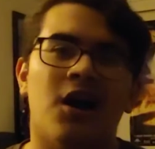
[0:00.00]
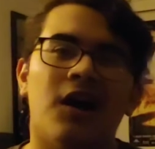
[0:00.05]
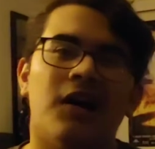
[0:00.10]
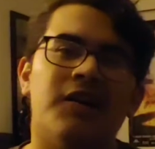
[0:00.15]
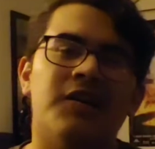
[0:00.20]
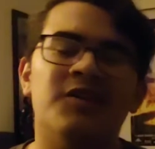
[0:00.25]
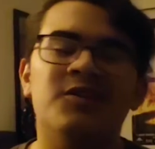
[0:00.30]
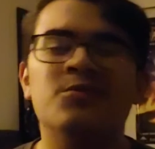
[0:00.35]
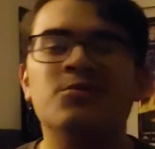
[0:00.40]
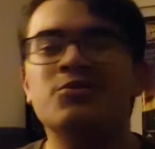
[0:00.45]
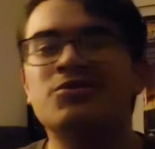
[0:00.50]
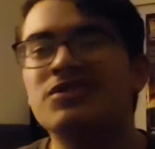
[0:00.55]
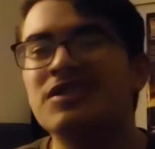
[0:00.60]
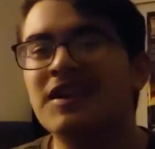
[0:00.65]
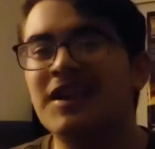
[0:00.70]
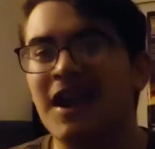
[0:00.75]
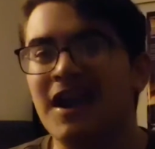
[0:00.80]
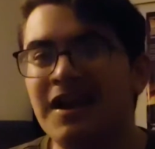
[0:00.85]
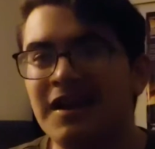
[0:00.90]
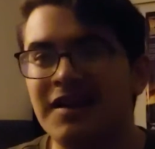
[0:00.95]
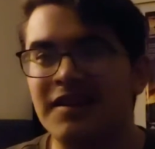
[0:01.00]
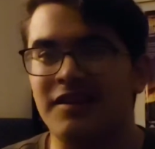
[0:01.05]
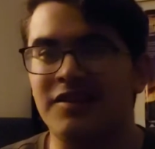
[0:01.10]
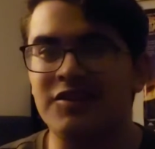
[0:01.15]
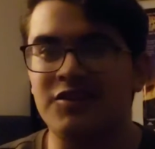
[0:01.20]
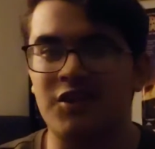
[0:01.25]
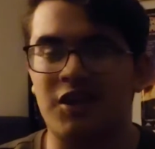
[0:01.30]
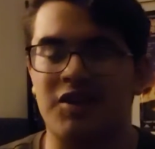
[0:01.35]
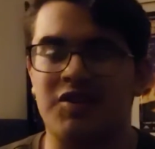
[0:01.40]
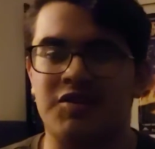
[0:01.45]
on a usually kind of
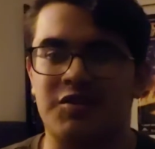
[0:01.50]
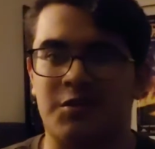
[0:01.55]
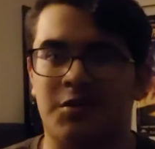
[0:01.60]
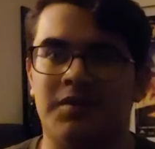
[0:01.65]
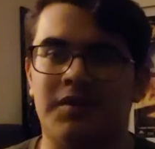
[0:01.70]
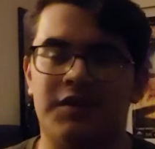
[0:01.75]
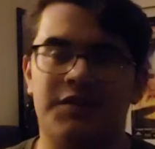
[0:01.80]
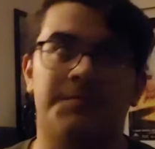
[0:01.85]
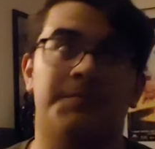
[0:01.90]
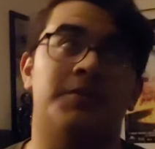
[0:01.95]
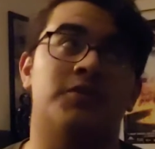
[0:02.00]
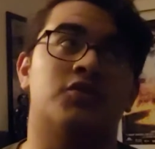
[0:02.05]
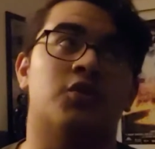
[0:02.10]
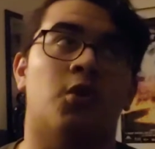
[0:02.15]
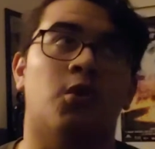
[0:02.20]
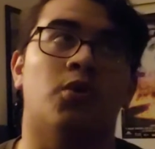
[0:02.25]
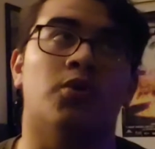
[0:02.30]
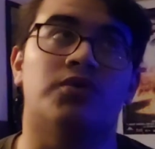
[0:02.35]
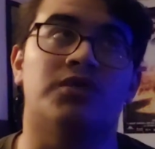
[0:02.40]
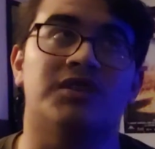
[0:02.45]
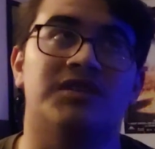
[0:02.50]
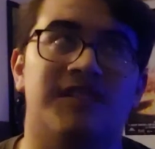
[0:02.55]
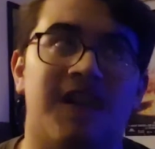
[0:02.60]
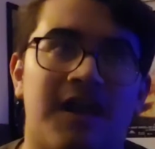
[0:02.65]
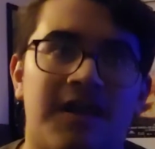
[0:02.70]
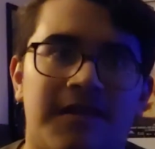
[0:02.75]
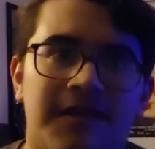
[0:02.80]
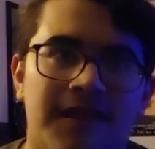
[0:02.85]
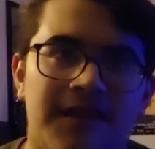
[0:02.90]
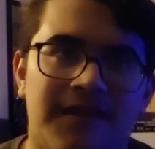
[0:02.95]
cliche story that's been told to
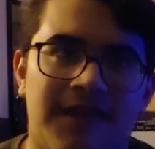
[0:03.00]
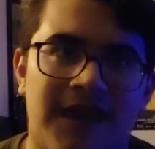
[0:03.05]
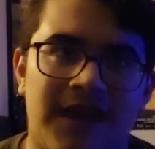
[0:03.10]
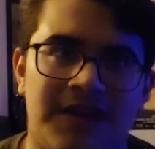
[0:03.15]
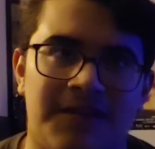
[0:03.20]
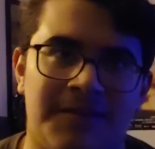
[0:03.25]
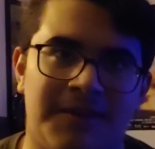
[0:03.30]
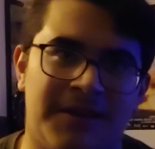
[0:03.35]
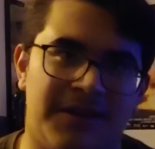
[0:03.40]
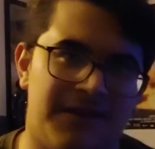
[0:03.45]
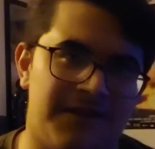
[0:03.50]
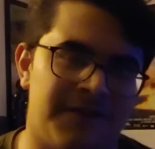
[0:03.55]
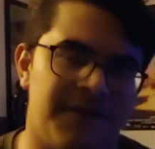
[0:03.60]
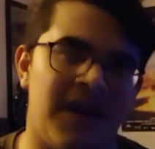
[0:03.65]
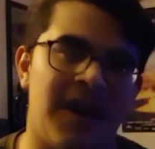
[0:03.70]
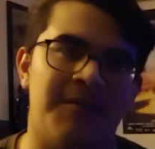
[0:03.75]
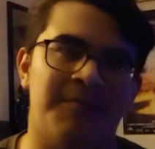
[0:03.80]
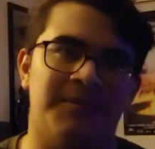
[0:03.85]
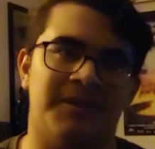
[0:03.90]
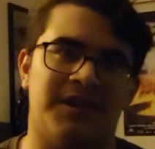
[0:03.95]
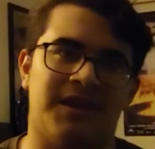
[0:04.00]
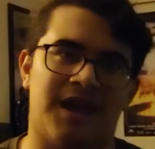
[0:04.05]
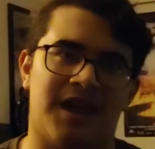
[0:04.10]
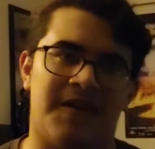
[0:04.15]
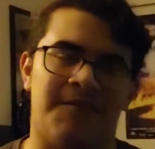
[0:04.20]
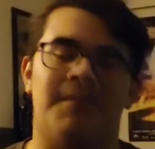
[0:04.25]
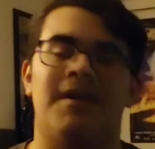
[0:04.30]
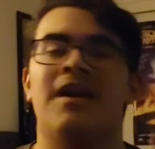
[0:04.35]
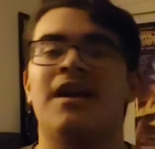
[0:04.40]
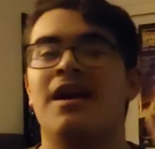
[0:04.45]
death in the animated Family
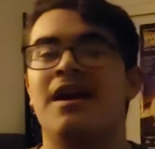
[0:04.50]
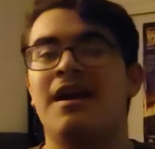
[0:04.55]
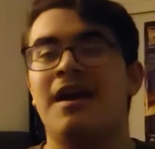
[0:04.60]
Game.